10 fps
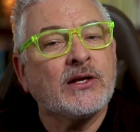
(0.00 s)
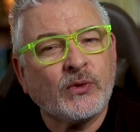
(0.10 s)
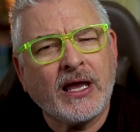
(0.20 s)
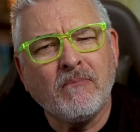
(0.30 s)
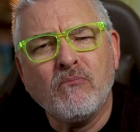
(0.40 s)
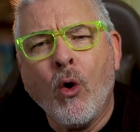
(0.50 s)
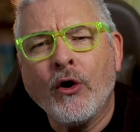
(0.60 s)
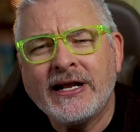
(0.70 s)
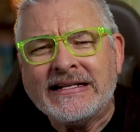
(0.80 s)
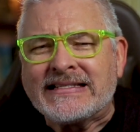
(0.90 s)
as we get
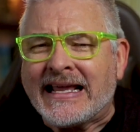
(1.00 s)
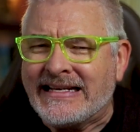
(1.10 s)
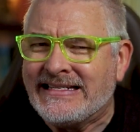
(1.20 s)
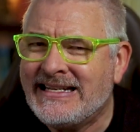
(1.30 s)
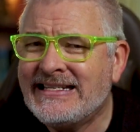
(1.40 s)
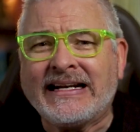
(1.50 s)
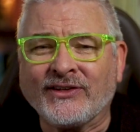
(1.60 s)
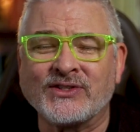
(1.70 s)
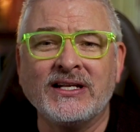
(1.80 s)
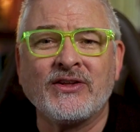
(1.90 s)
more insight and
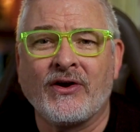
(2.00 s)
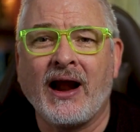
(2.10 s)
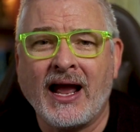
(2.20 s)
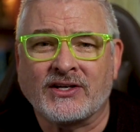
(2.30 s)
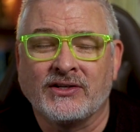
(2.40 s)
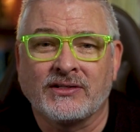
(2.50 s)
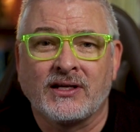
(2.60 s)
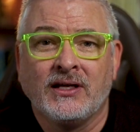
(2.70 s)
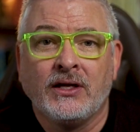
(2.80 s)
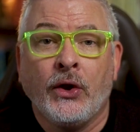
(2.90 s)
details into their actions.
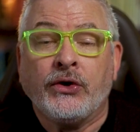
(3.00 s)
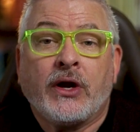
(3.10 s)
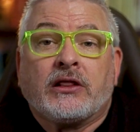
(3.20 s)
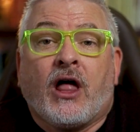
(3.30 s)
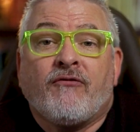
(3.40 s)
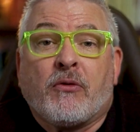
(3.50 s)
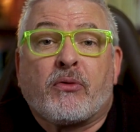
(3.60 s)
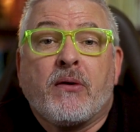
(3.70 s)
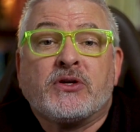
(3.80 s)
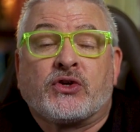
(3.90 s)
Now, I love the
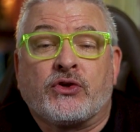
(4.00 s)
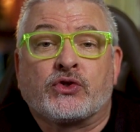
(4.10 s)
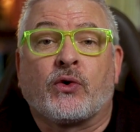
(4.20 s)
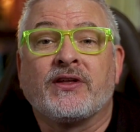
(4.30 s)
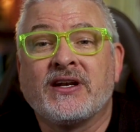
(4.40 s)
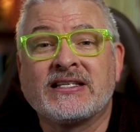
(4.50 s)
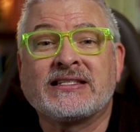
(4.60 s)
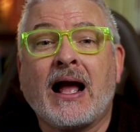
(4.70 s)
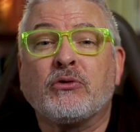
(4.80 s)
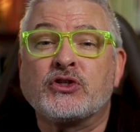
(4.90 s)
premise of the story that
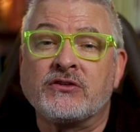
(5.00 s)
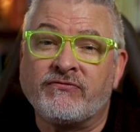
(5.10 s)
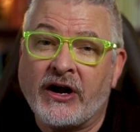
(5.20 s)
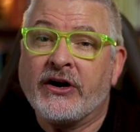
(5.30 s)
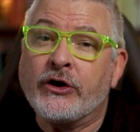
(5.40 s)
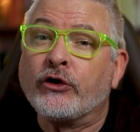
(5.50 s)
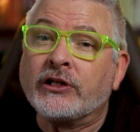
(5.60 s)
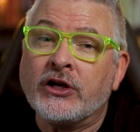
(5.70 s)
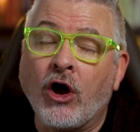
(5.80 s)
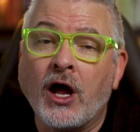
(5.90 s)
establishes very
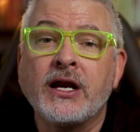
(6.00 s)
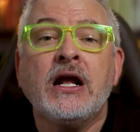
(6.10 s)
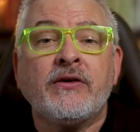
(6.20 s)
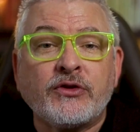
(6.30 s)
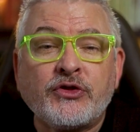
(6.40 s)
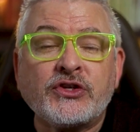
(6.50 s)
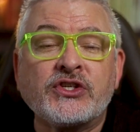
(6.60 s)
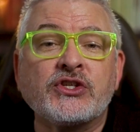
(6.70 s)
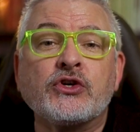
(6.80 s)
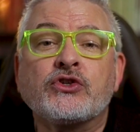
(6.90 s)
early on that the
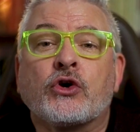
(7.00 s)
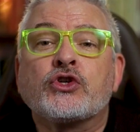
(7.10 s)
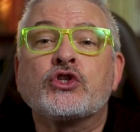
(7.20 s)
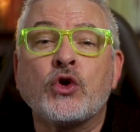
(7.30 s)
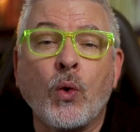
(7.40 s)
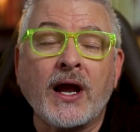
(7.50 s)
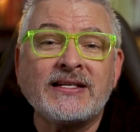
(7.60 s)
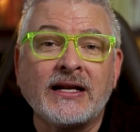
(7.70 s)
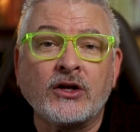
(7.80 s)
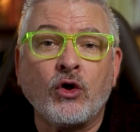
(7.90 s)
sisters are so
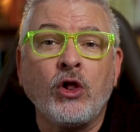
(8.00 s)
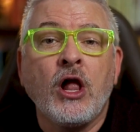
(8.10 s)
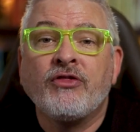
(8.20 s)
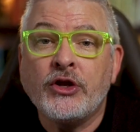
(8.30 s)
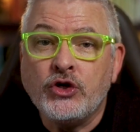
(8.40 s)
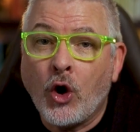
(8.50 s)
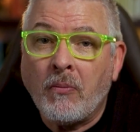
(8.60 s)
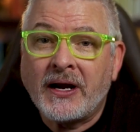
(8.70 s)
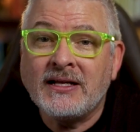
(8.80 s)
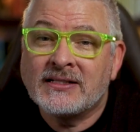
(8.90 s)
identical that
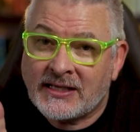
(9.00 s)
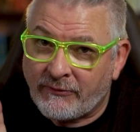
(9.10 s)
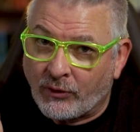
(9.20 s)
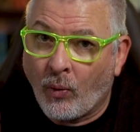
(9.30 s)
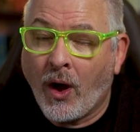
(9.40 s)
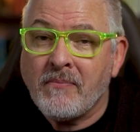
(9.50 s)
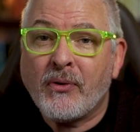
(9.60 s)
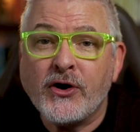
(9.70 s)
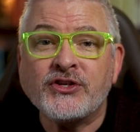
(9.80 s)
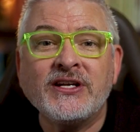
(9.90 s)
nobody, save for one
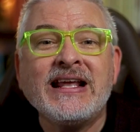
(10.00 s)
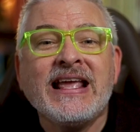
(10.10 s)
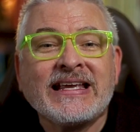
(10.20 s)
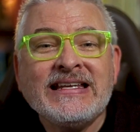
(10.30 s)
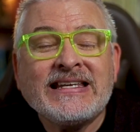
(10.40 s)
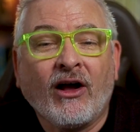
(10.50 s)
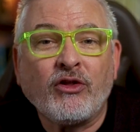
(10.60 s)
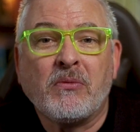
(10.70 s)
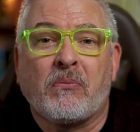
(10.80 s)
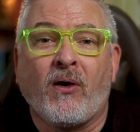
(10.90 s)
person, can tell
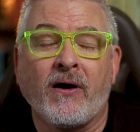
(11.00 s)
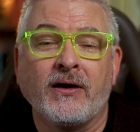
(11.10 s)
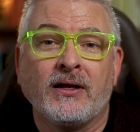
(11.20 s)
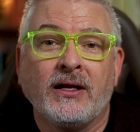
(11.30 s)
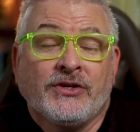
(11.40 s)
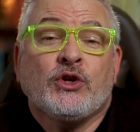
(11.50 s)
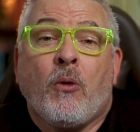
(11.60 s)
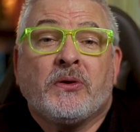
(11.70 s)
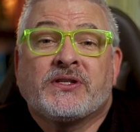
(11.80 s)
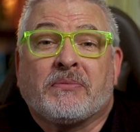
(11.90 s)
them apart. This
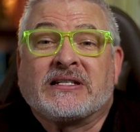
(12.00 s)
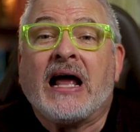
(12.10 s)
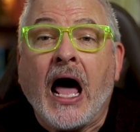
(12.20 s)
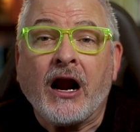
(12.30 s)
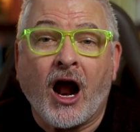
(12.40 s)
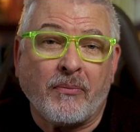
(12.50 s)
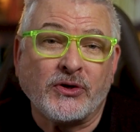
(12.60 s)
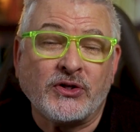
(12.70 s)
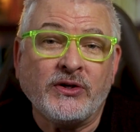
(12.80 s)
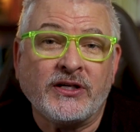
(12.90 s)
opens up a ton of
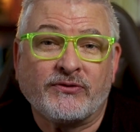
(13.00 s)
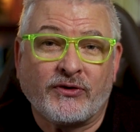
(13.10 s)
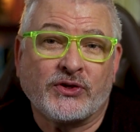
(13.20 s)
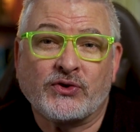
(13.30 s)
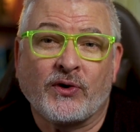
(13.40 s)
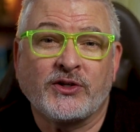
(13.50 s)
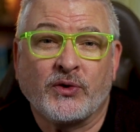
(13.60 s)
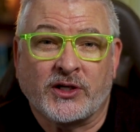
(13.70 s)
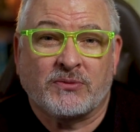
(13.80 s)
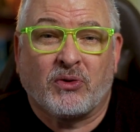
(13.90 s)
opportunities for the story
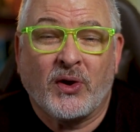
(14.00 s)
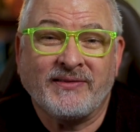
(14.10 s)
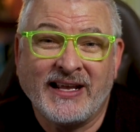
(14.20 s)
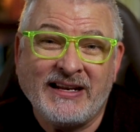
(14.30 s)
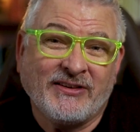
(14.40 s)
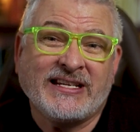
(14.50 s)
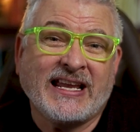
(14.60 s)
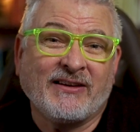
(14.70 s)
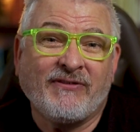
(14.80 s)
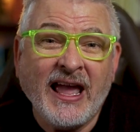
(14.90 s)
to exploit and even
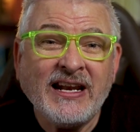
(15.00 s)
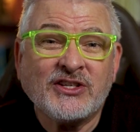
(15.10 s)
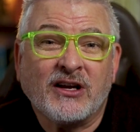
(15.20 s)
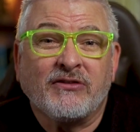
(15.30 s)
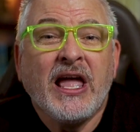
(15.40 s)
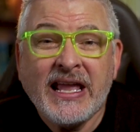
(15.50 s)
take advantage of